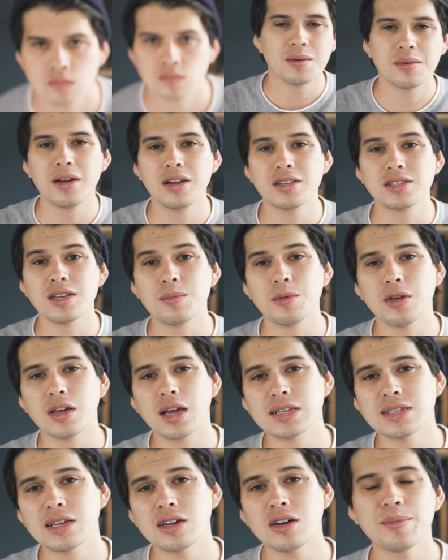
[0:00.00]
What is up, you
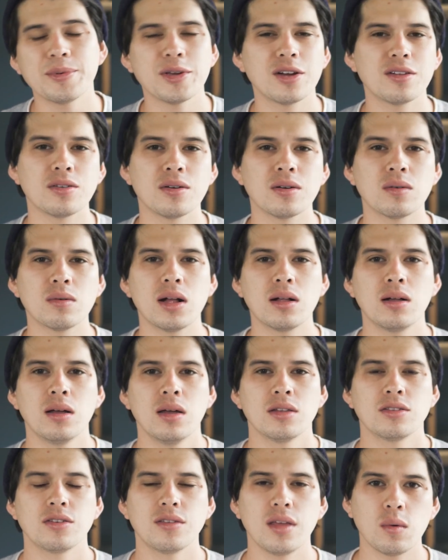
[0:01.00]
guys? I hope you're doing well.
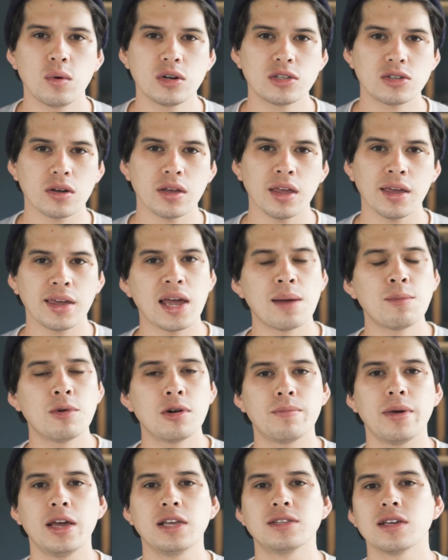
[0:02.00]
Today we're talking
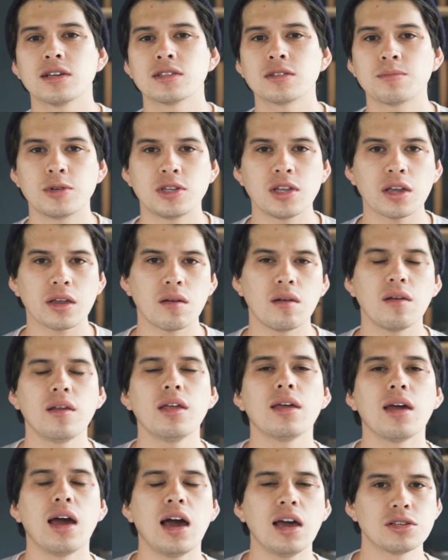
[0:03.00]
camera basics,
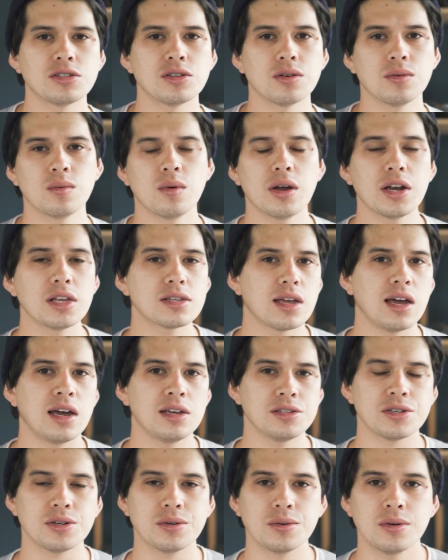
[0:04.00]
particularly ISO. What is
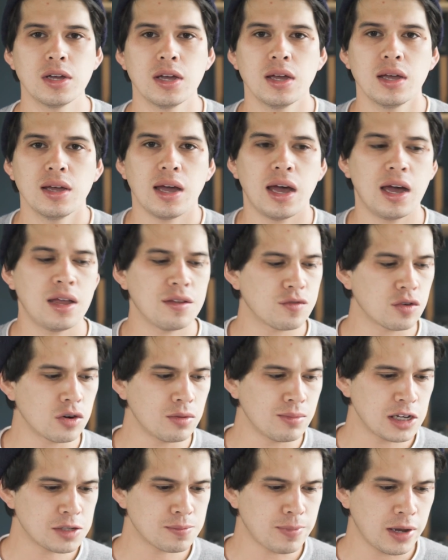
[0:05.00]
ISO? And for all
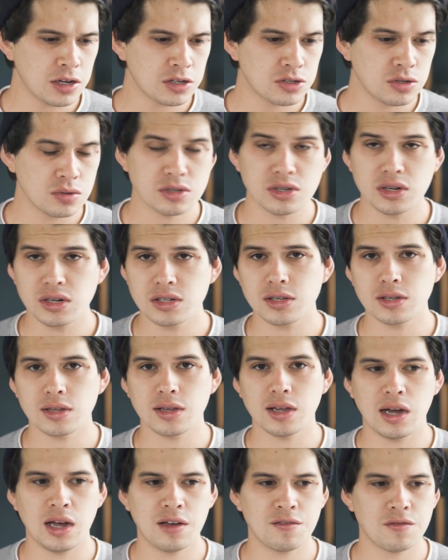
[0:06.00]
my Spanish users,
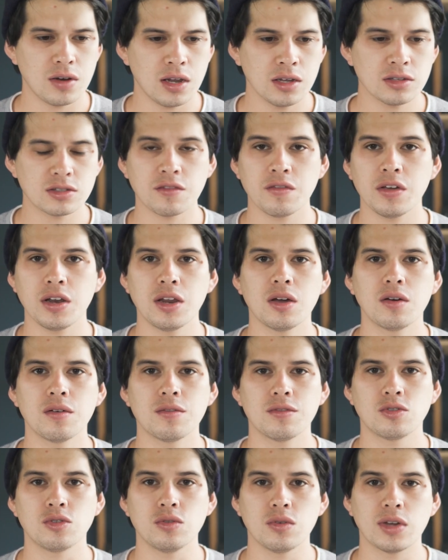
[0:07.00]
I've linked the video
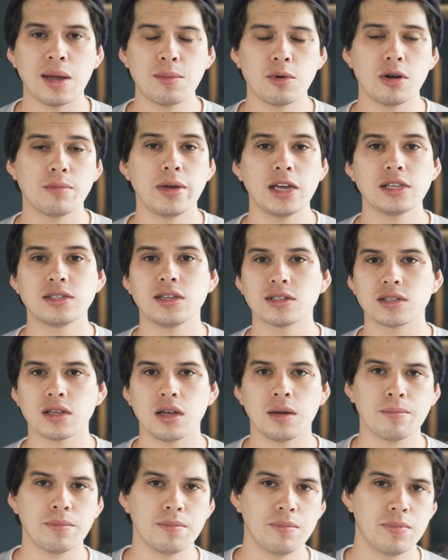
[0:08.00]
to camera basics
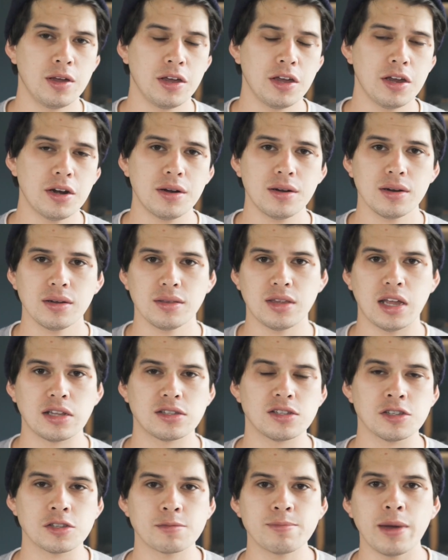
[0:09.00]
up here.
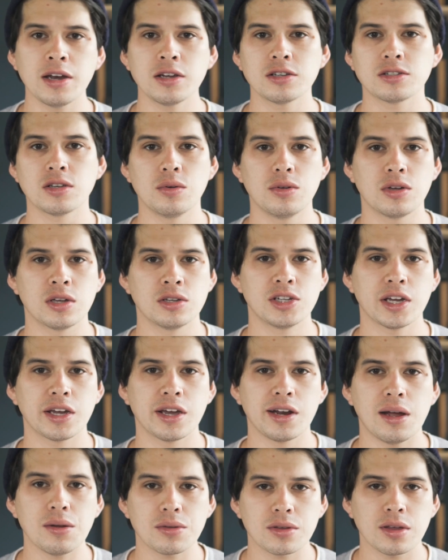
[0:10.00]
That's in Spanish, so you can check
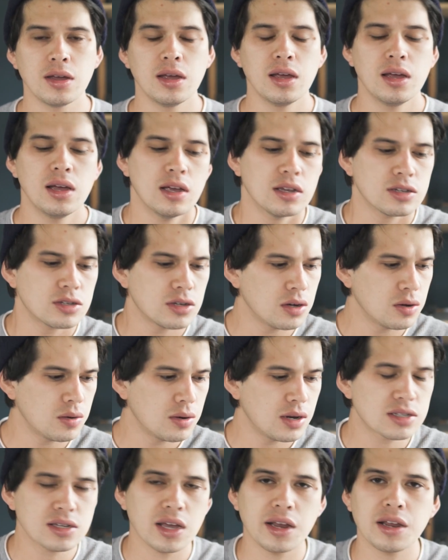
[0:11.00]
it out. So
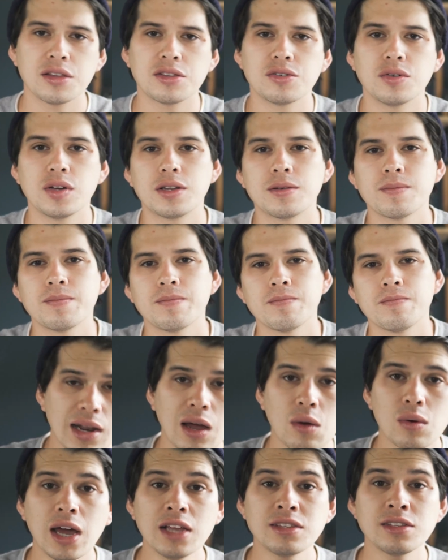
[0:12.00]
let's get into it.
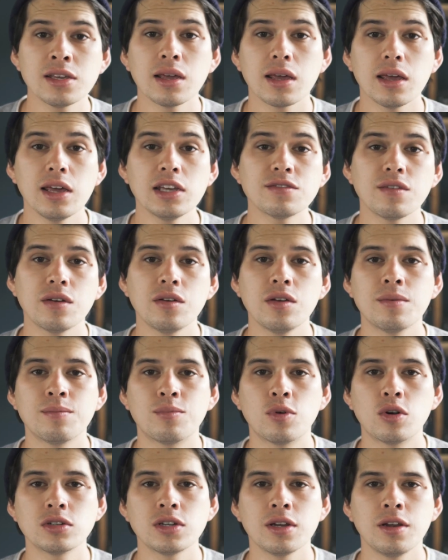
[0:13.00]
Now, lighting is very
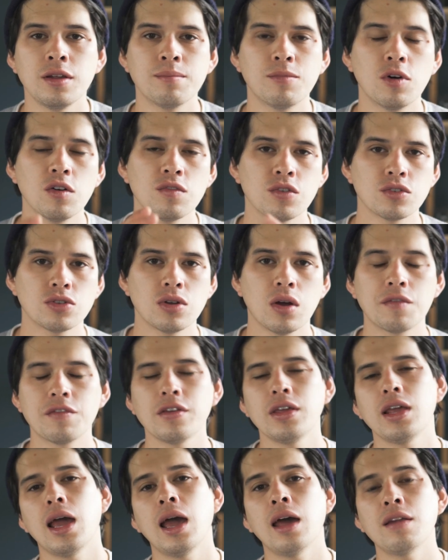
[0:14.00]
important in both
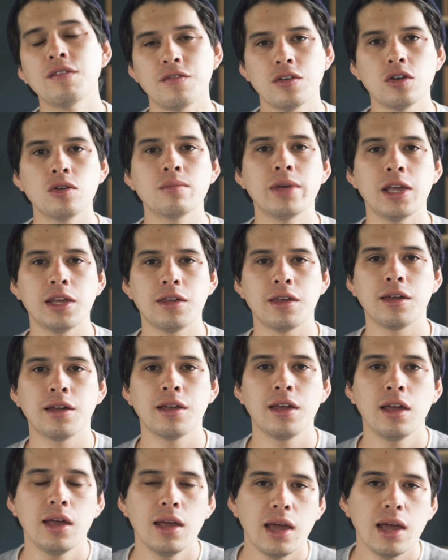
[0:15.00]
photography and filmmaking.